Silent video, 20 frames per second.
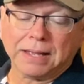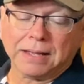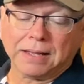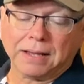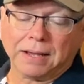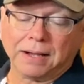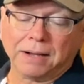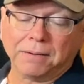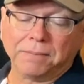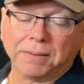
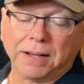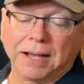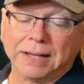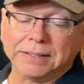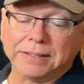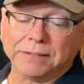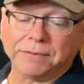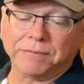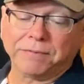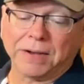Um, I
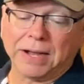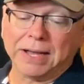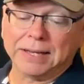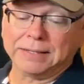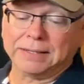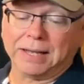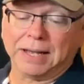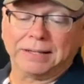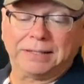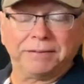did
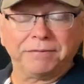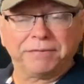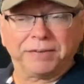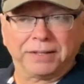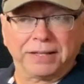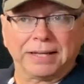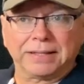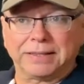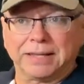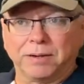find I did feel
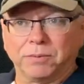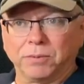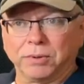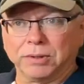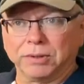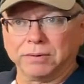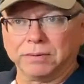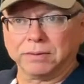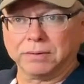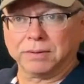like they
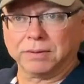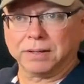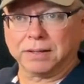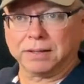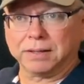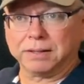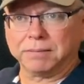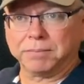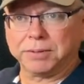were uh,